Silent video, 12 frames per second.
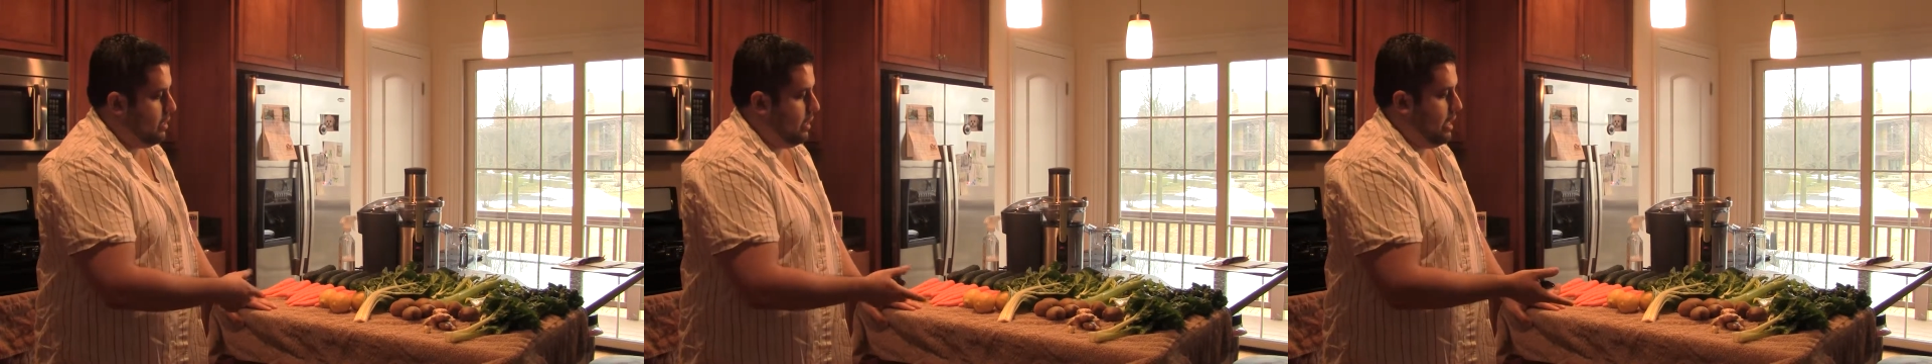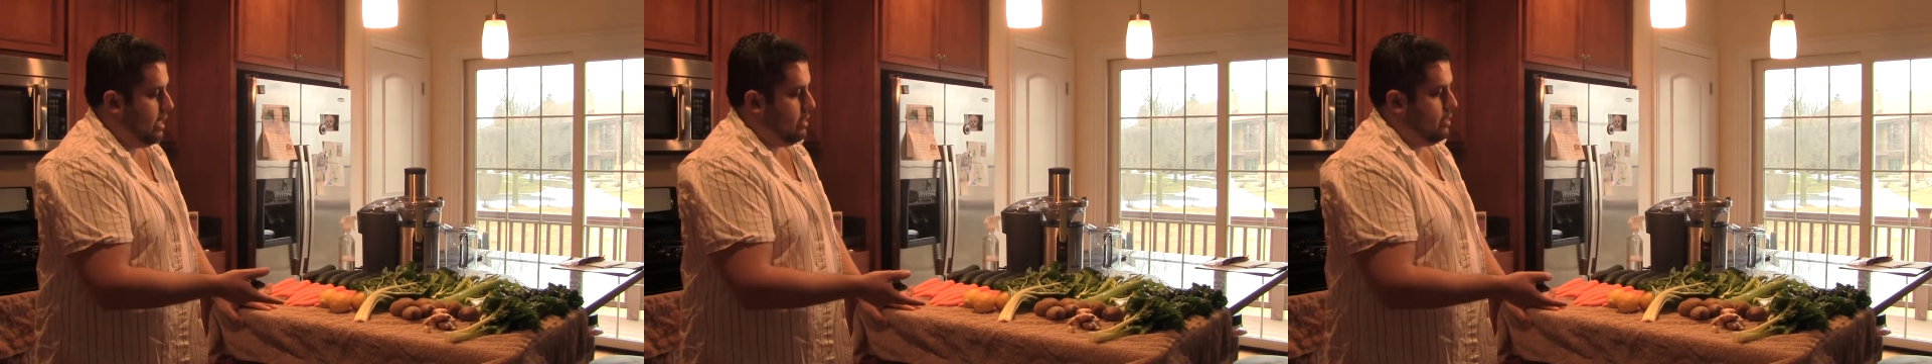
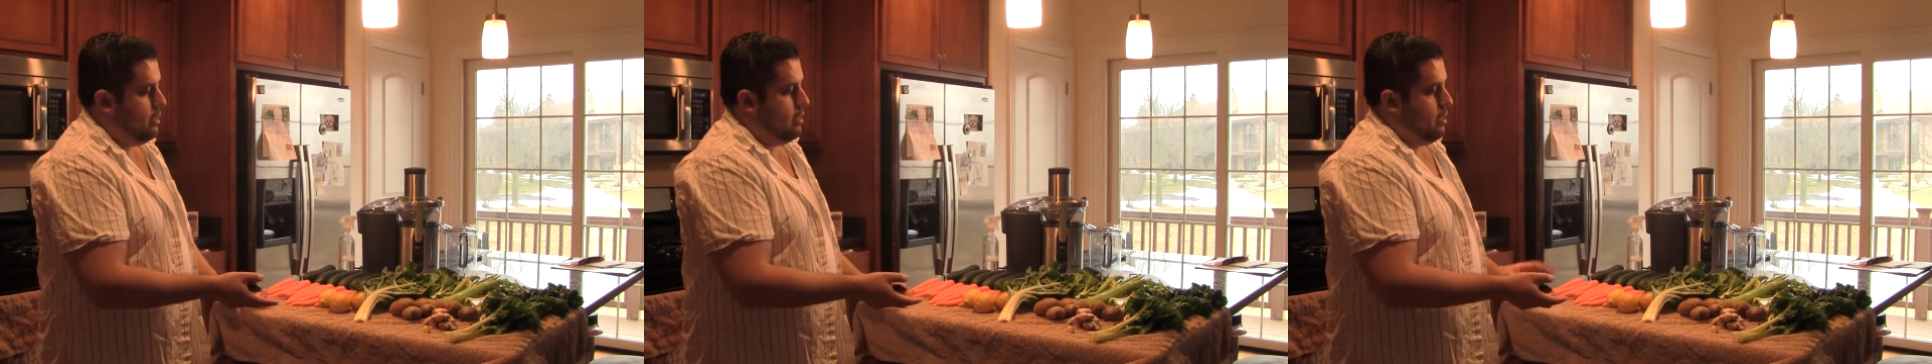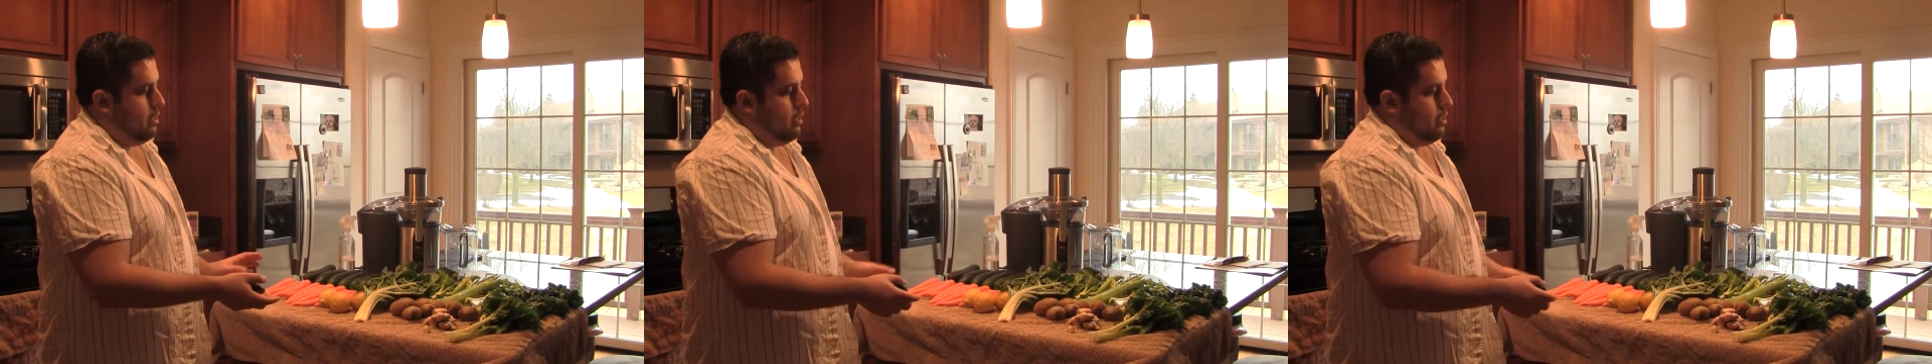and
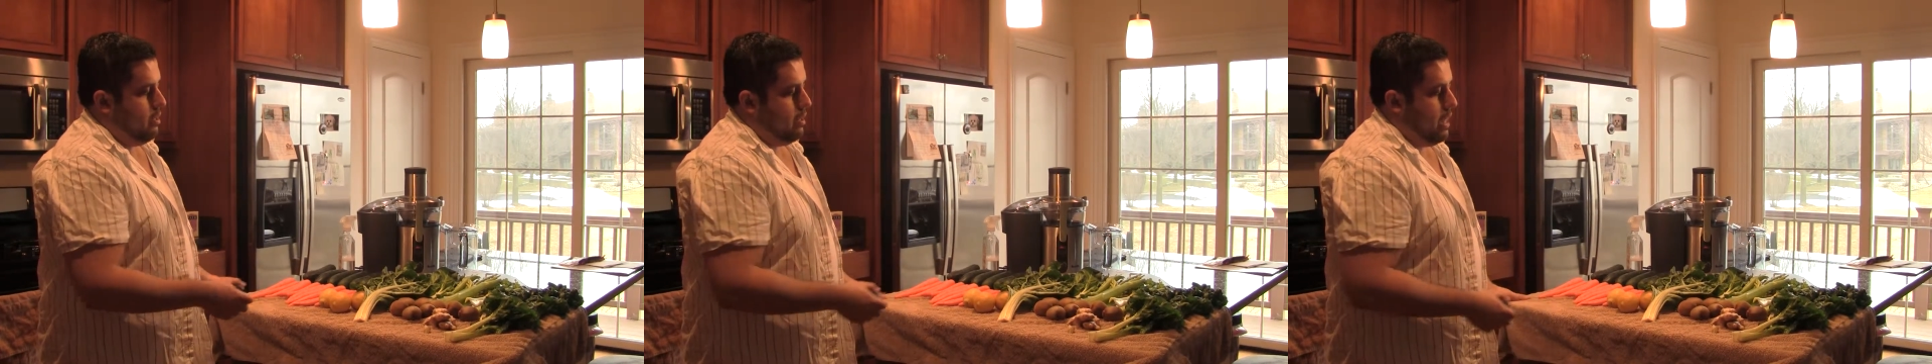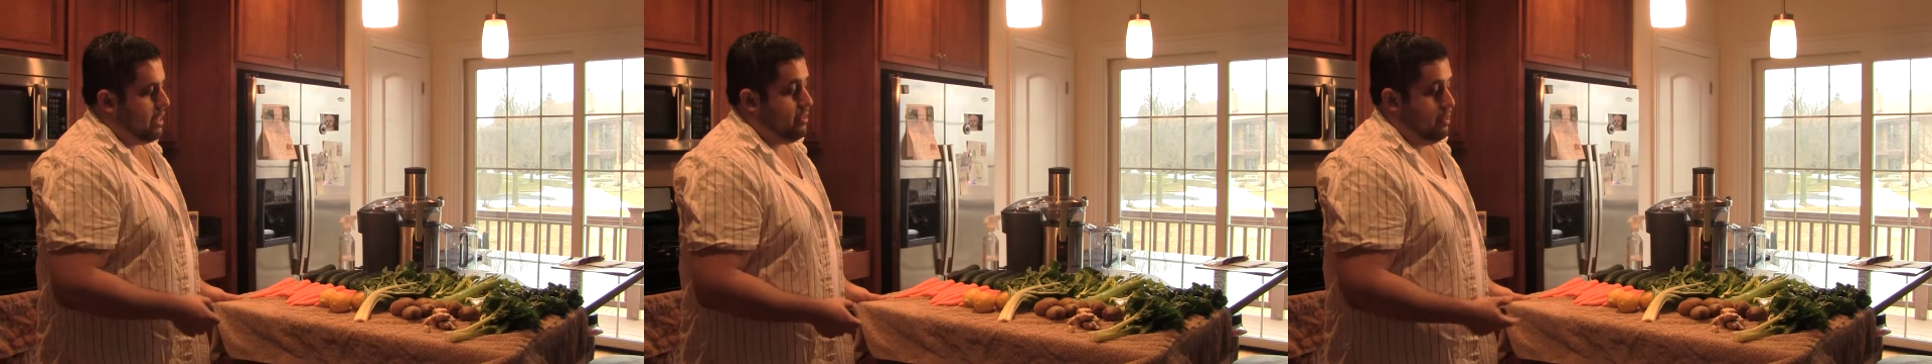
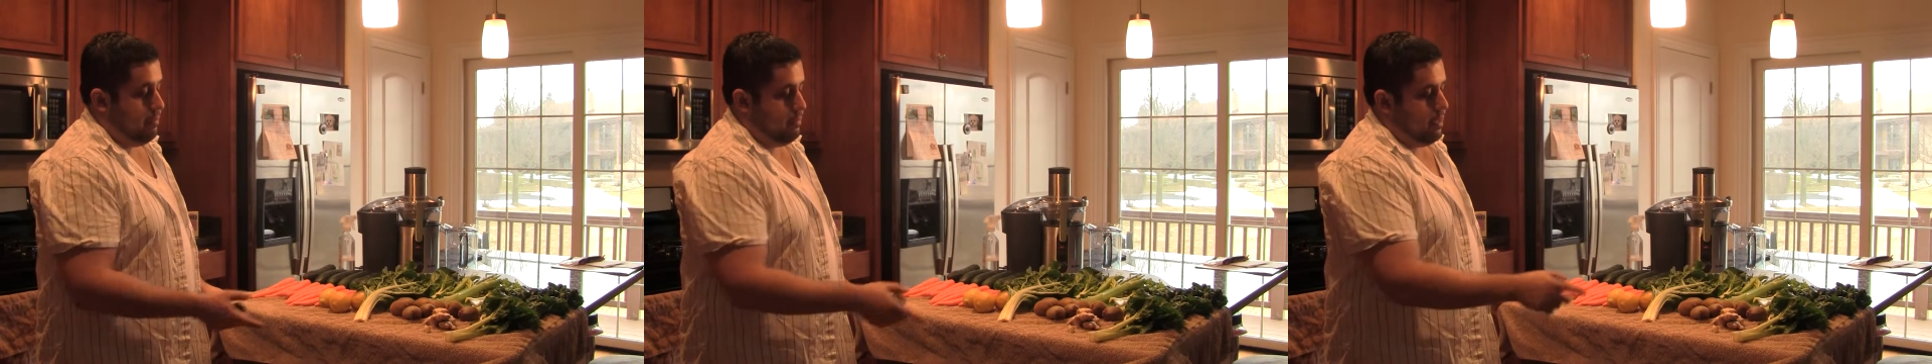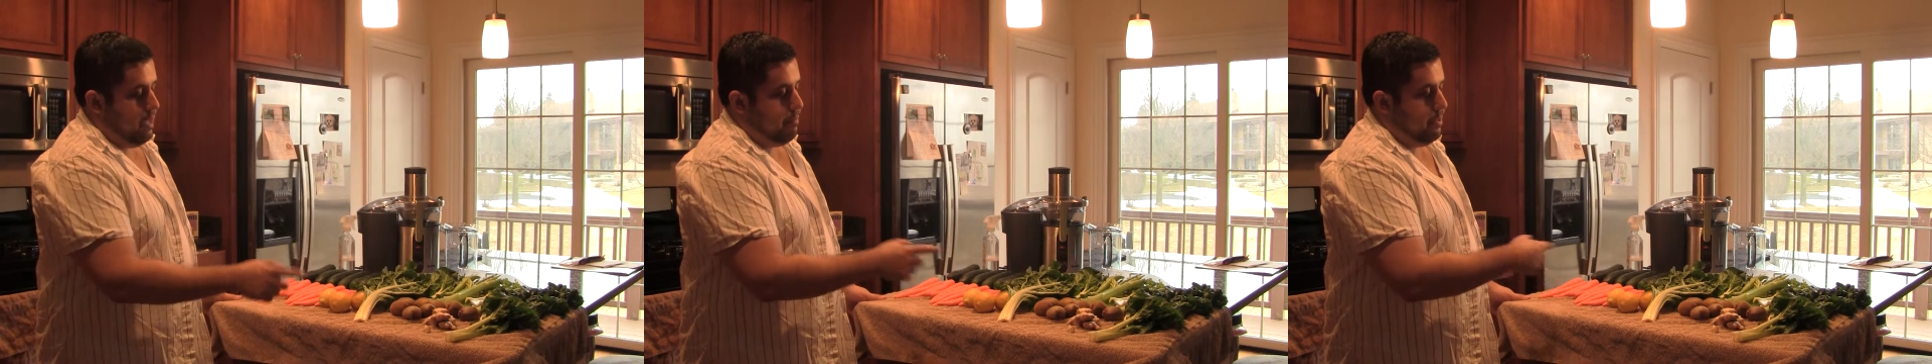actually
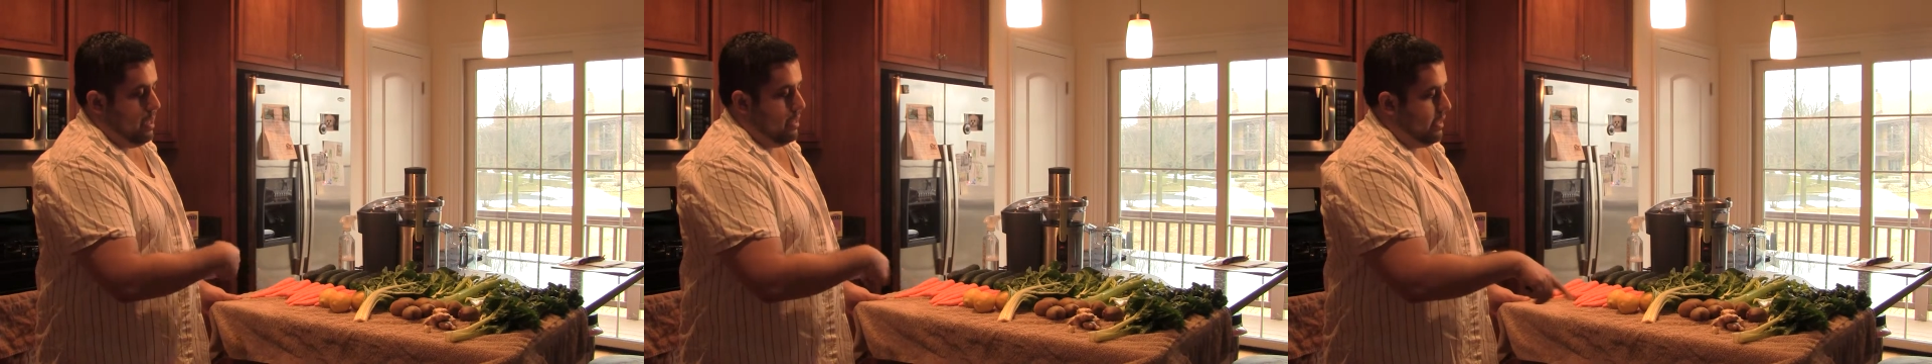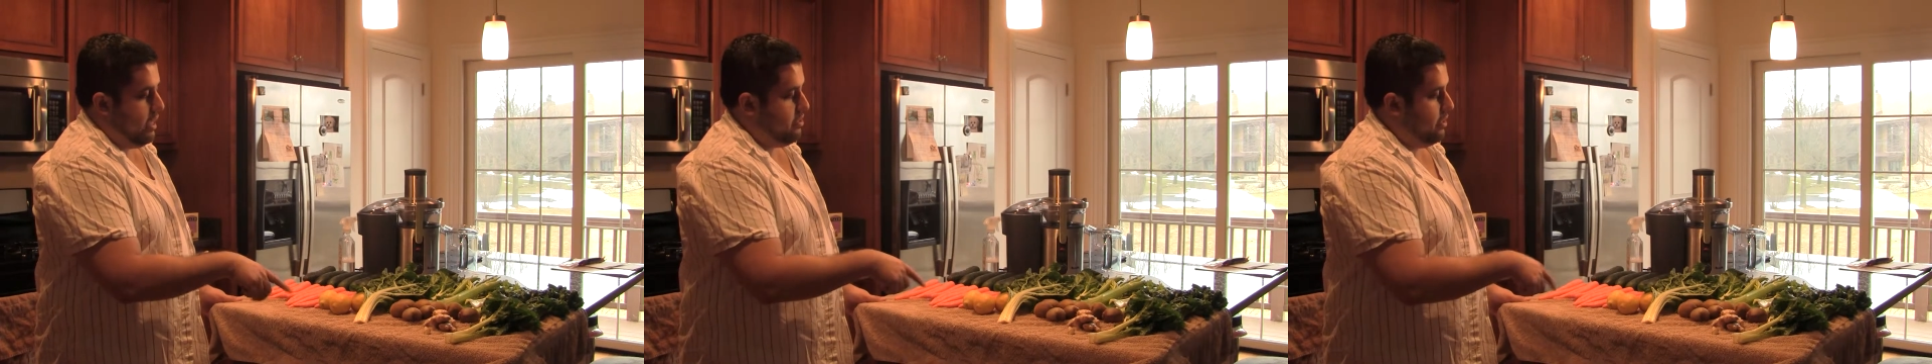I put it on the
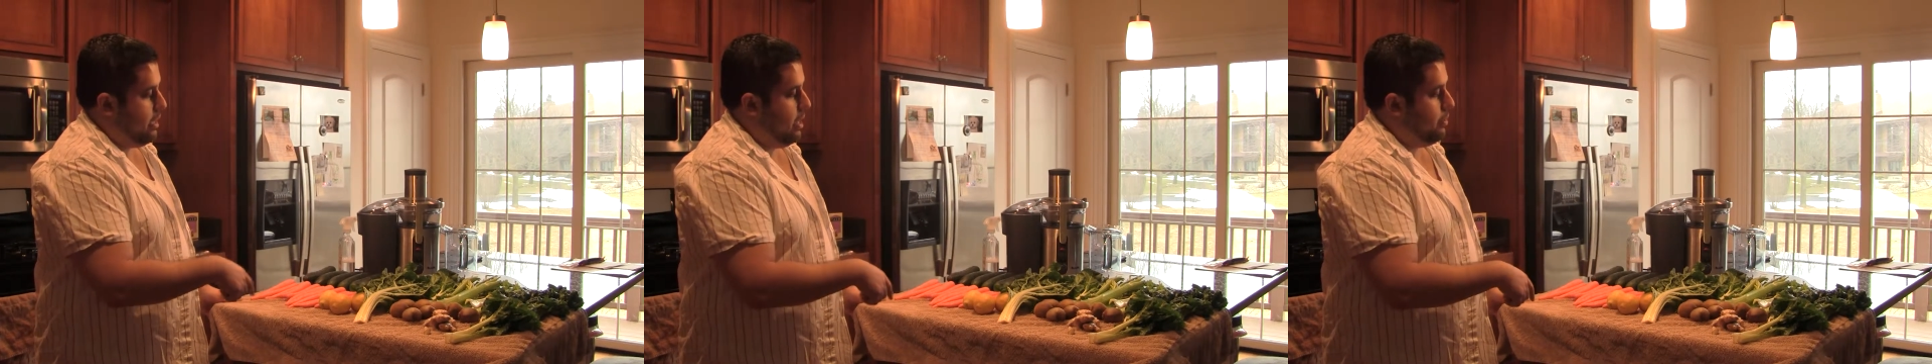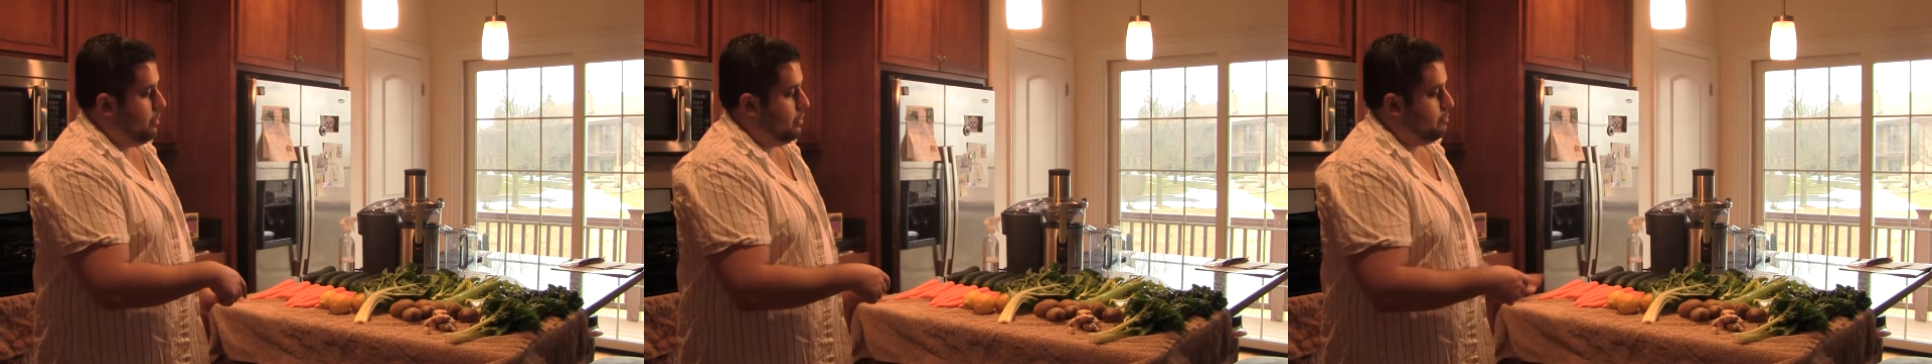kitchen
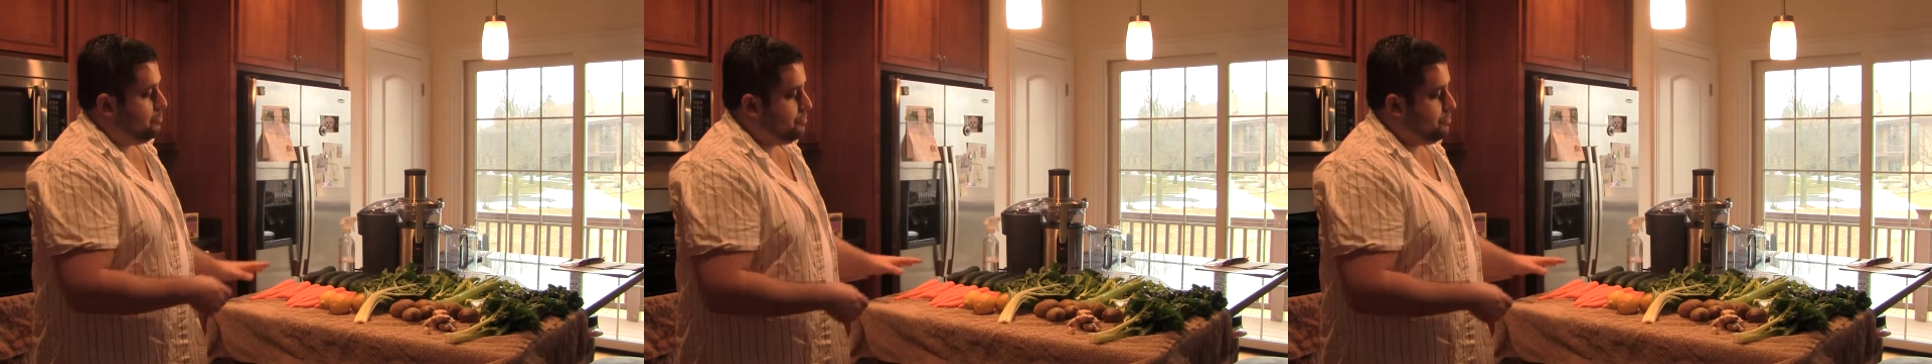counter,